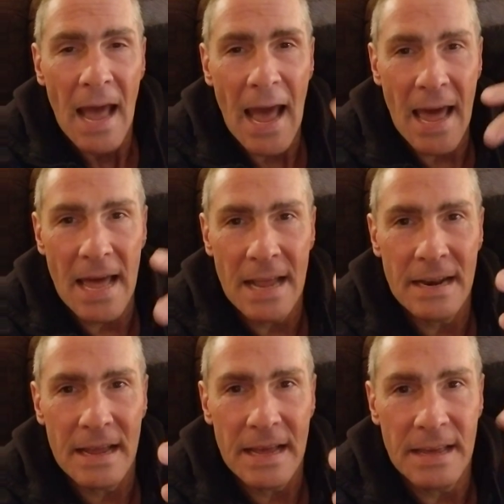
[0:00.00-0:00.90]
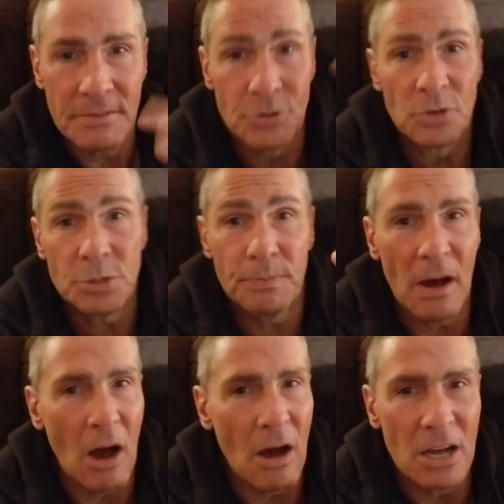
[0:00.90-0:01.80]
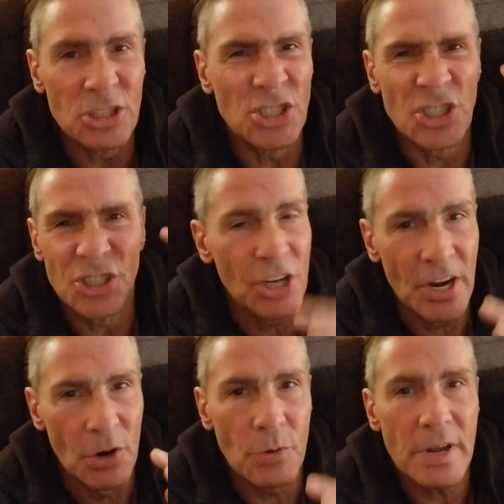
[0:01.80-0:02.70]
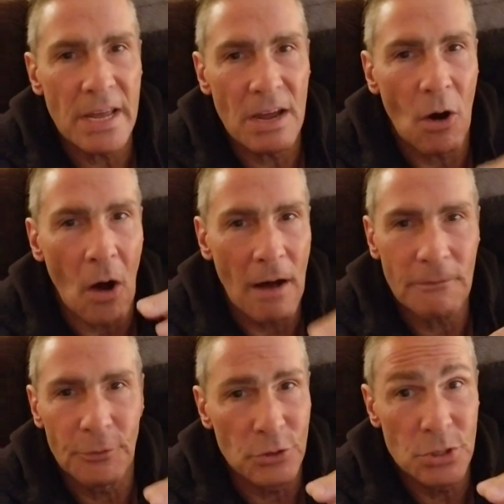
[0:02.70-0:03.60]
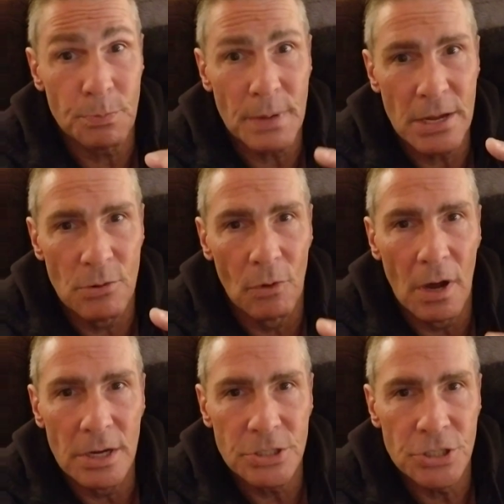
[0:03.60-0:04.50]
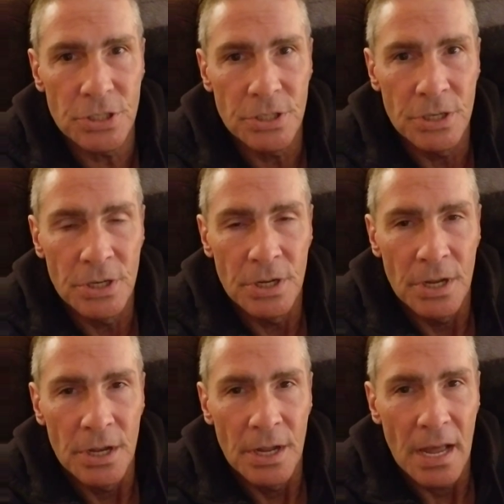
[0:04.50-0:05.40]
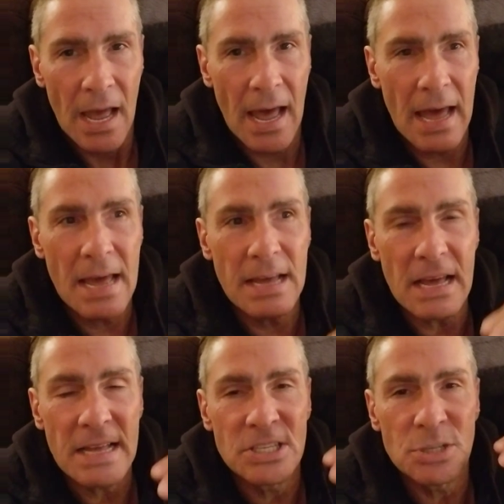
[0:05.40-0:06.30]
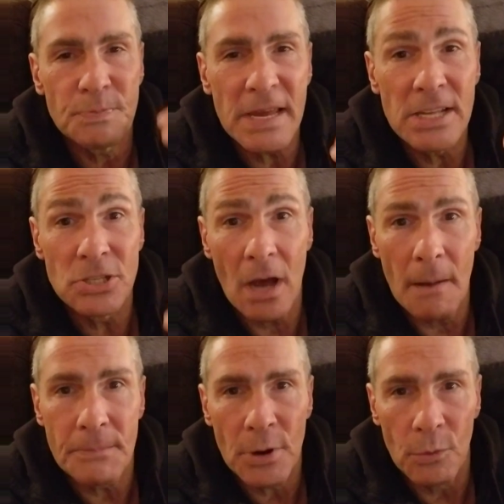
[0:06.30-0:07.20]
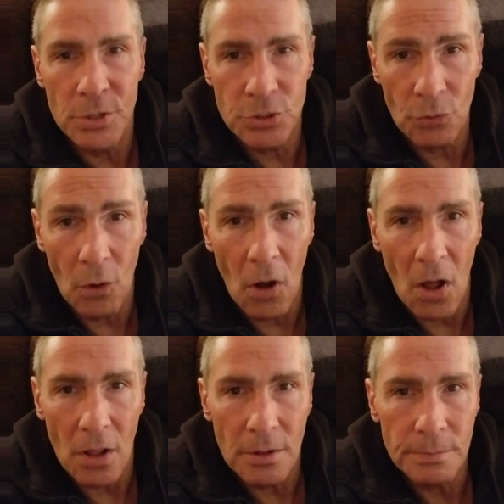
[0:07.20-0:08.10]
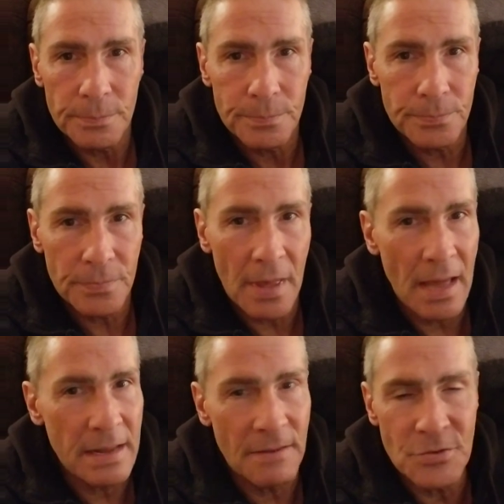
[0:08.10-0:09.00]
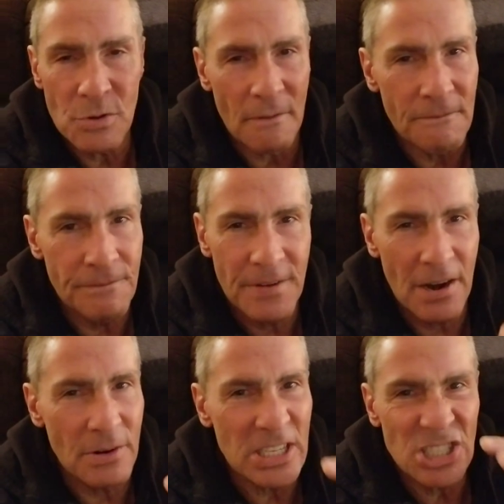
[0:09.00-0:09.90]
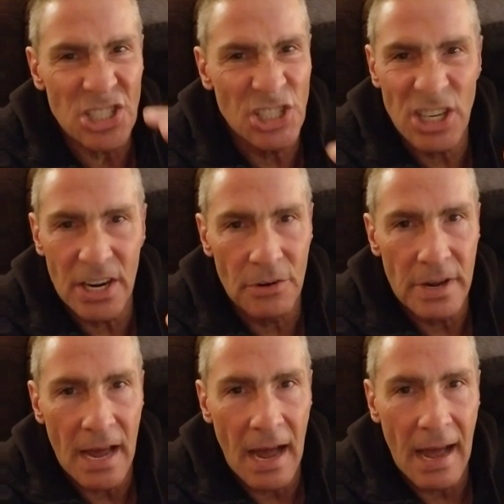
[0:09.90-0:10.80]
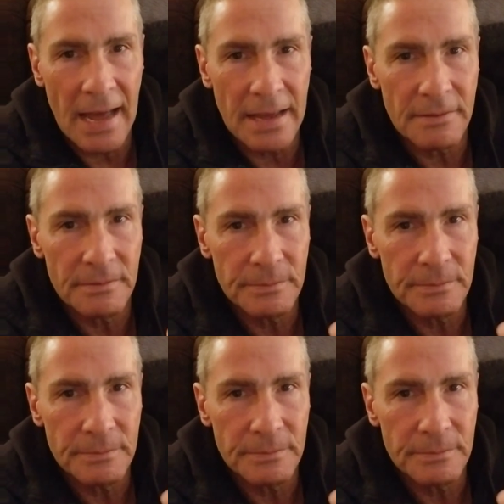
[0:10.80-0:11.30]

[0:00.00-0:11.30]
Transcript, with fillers: and it gives you a, uh, a jittery, awful speed rush. It, it speeds up your withdrawal and gives you a very jittery high.